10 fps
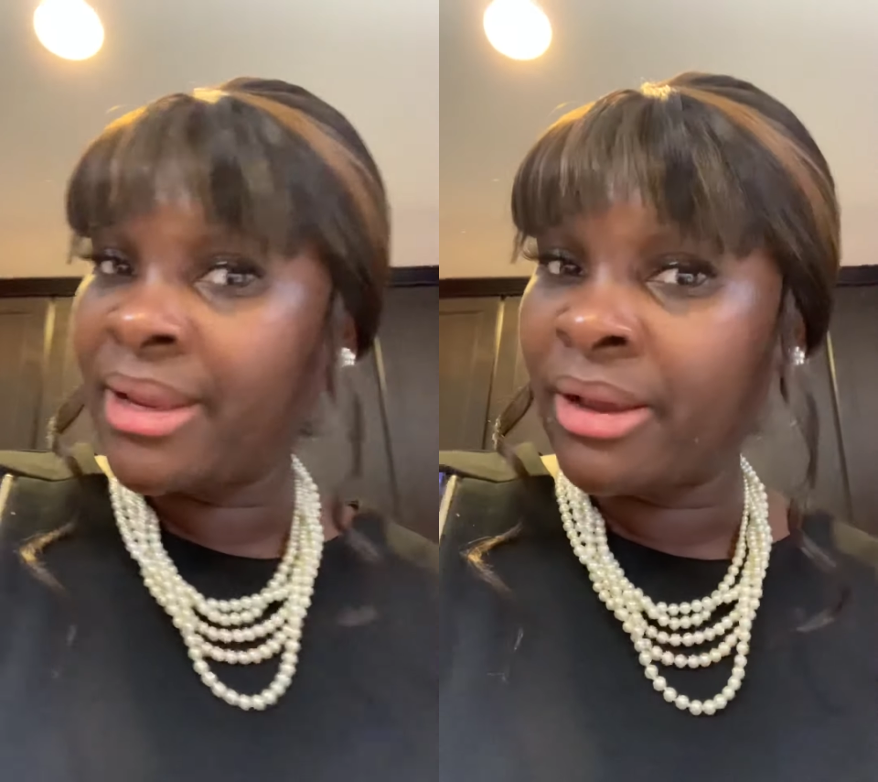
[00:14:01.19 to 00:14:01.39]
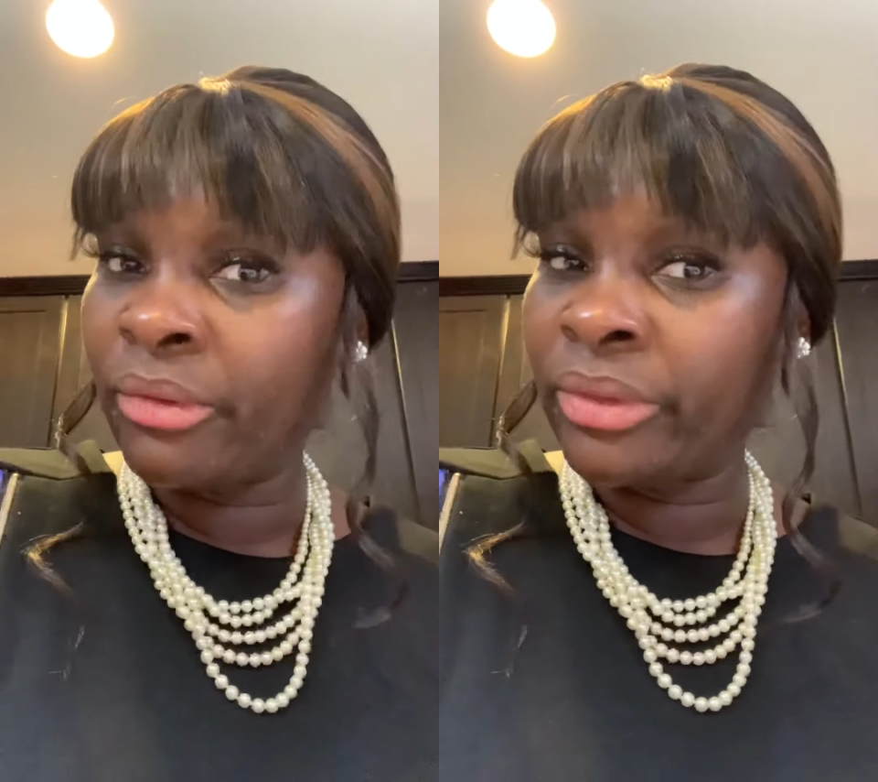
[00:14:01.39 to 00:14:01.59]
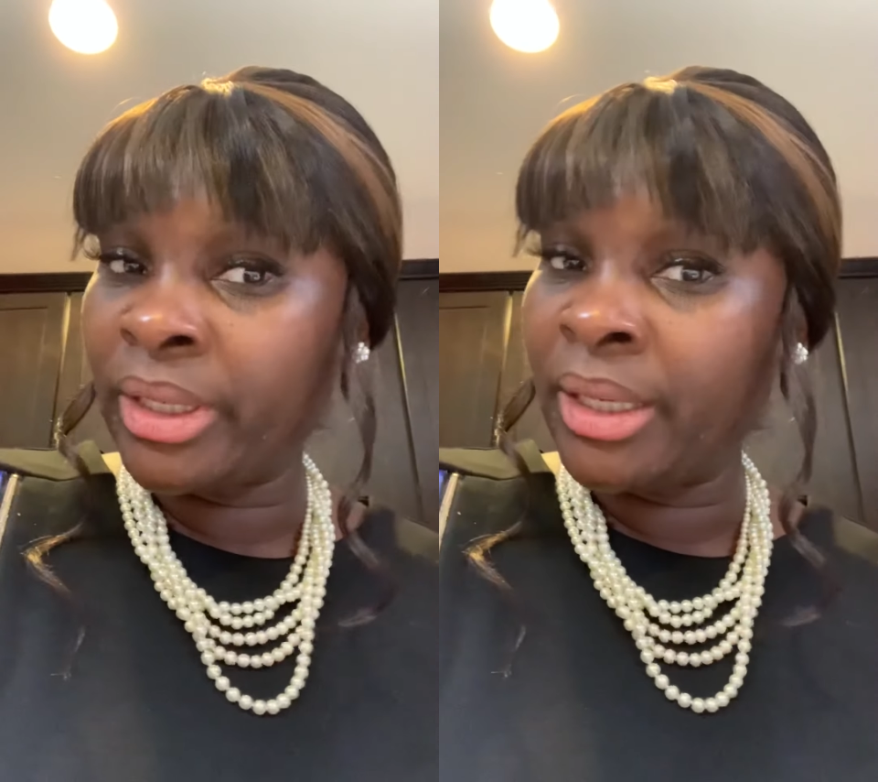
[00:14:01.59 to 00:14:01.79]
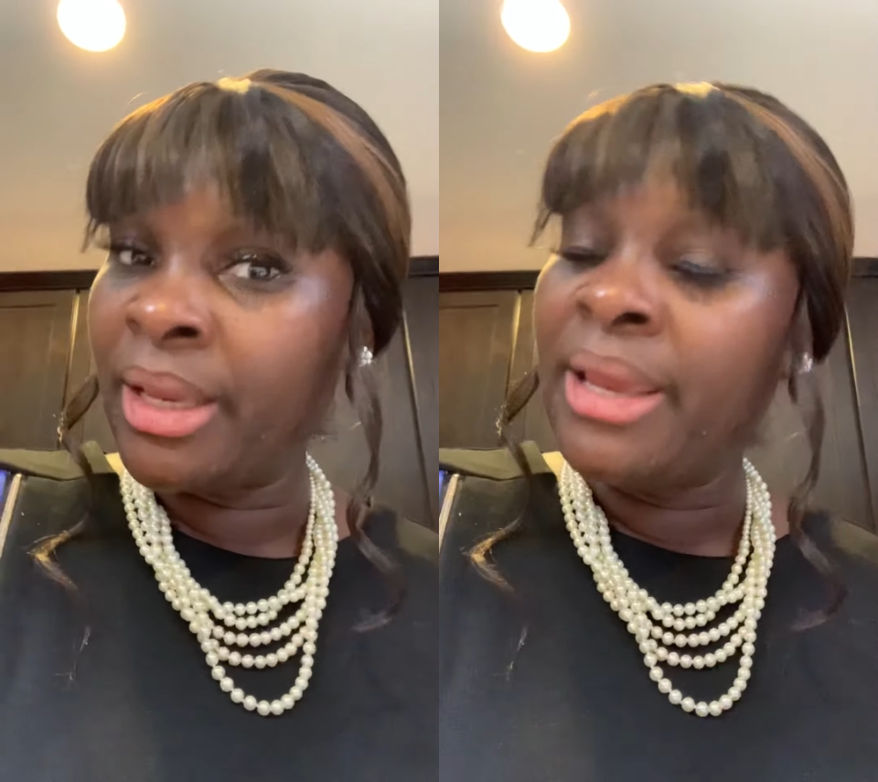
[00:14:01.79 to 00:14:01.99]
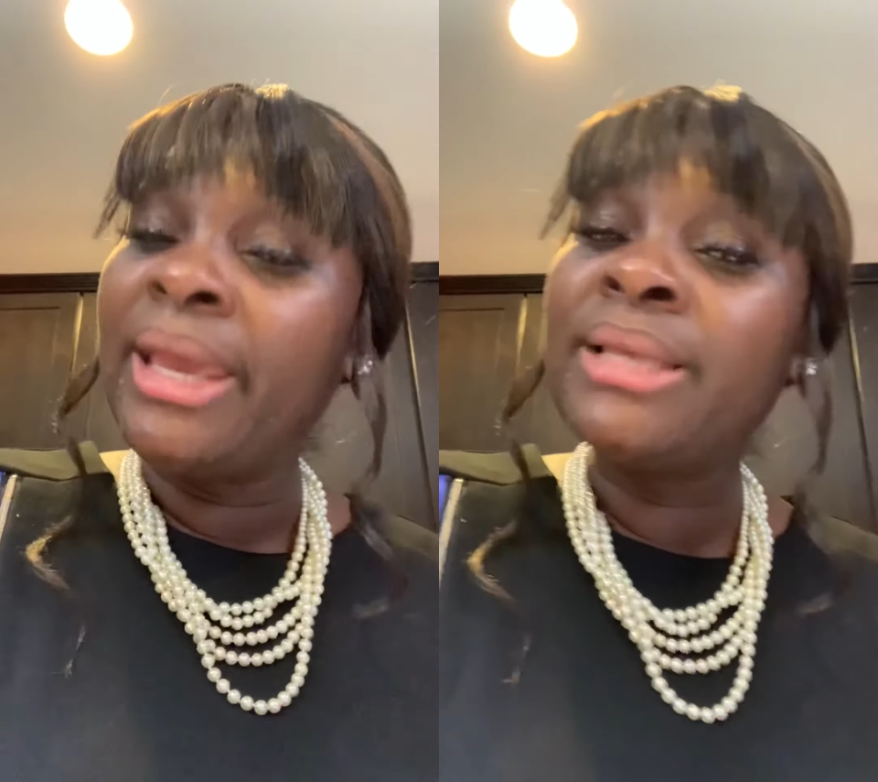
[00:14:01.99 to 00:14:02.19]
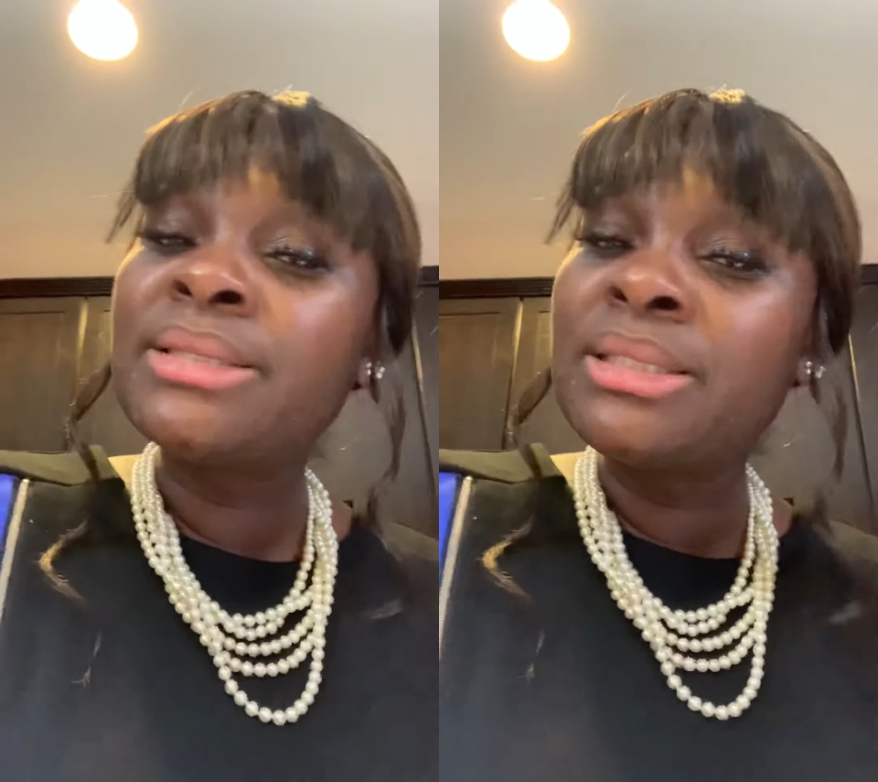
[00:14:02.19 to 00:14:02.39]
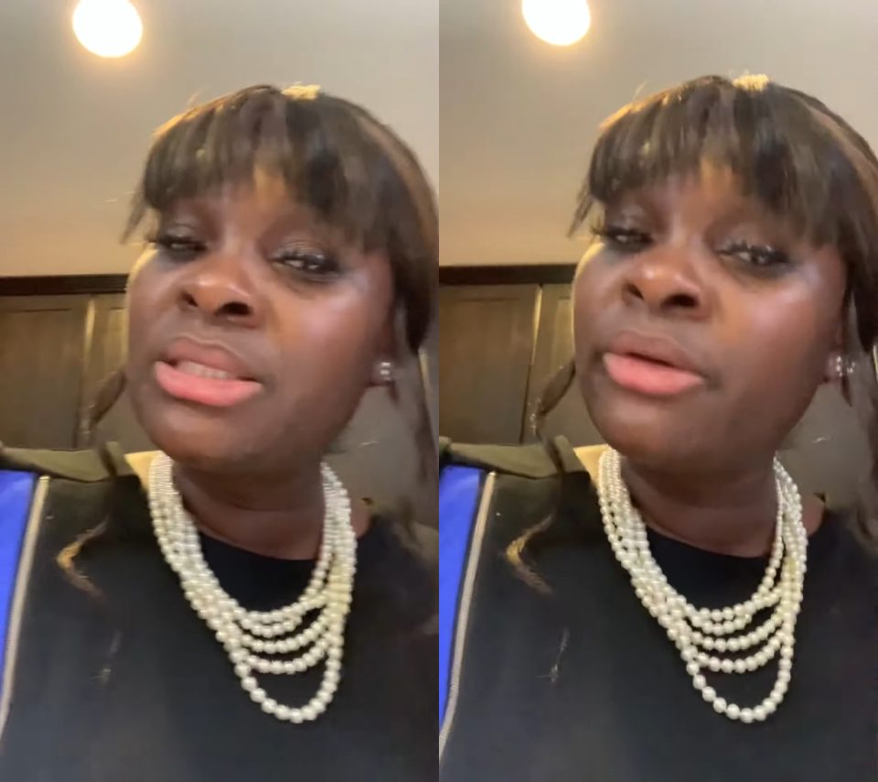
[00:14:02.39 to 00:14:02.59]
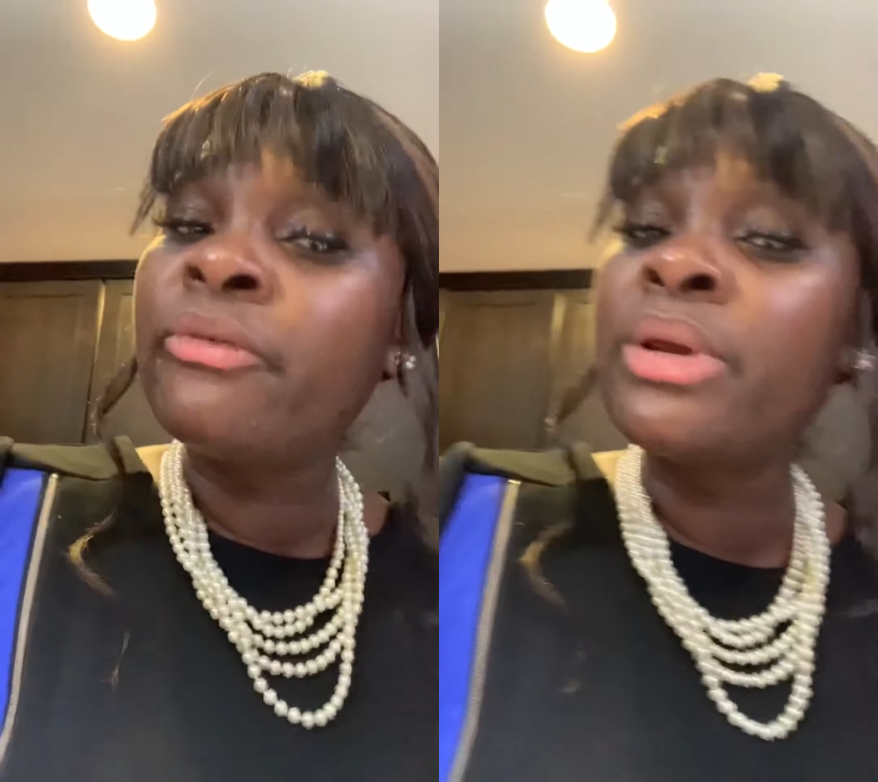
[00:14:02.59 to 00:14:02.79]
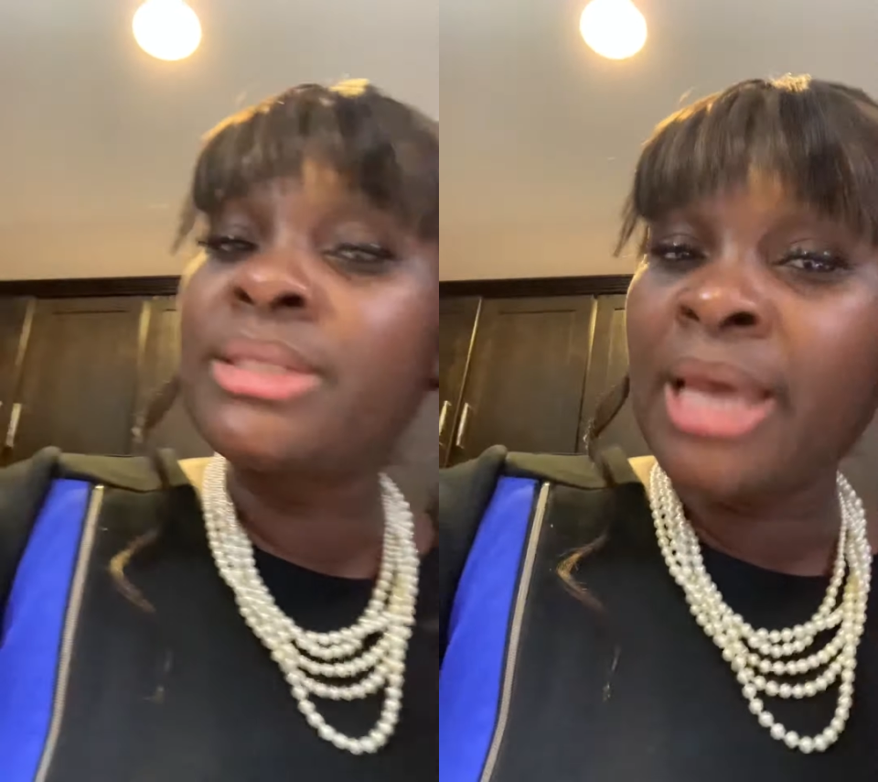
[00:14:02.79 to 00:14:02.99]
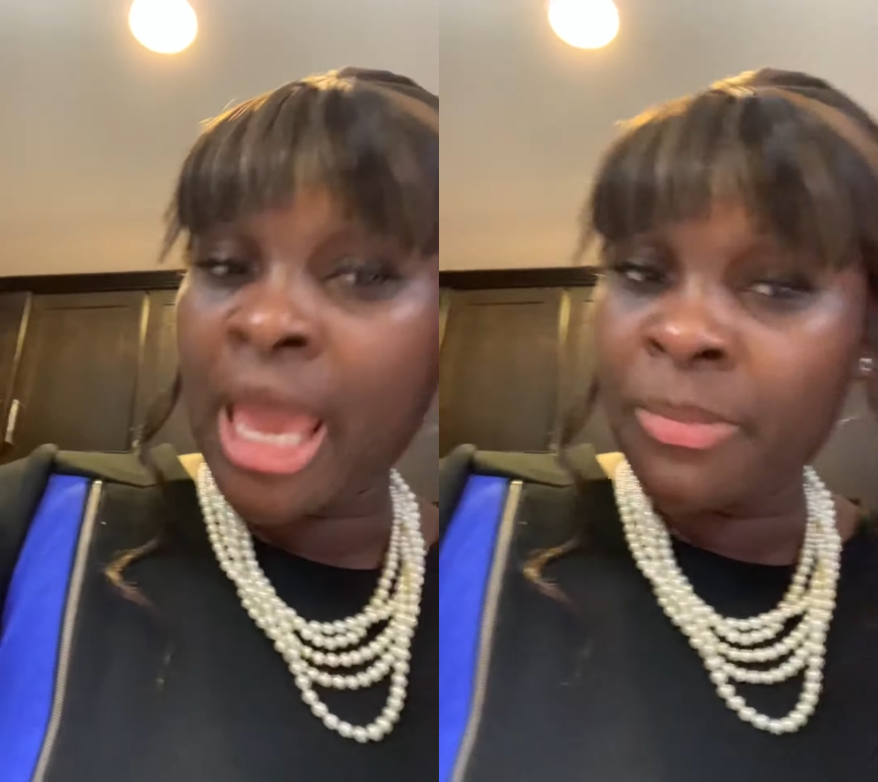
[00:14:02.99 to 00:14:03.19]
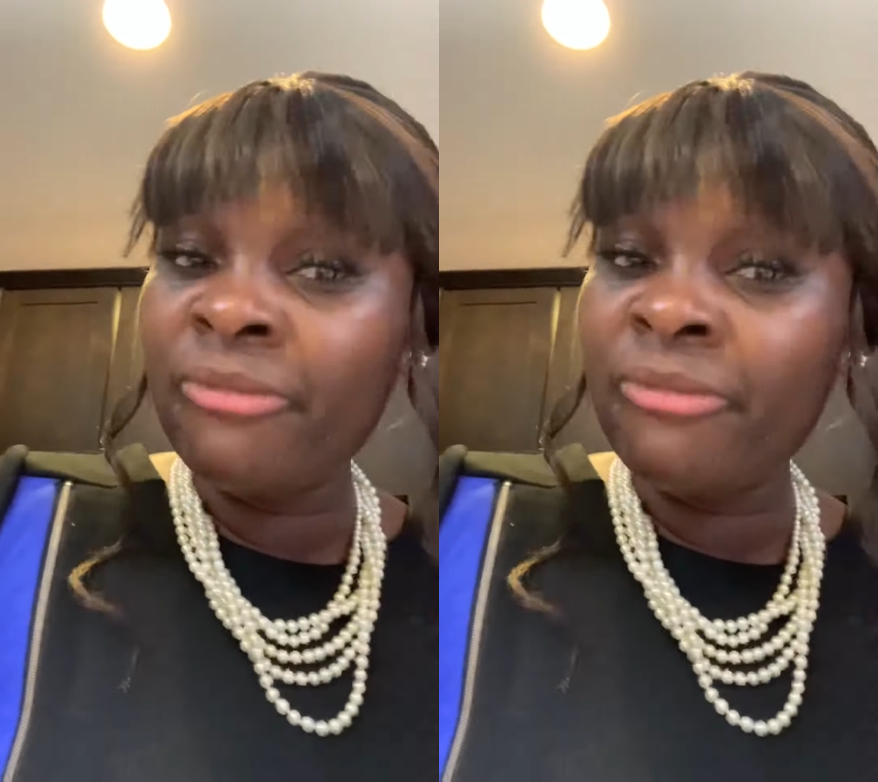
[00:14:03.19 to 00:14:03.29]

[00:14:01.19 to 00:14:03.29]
healthy. It's a different type of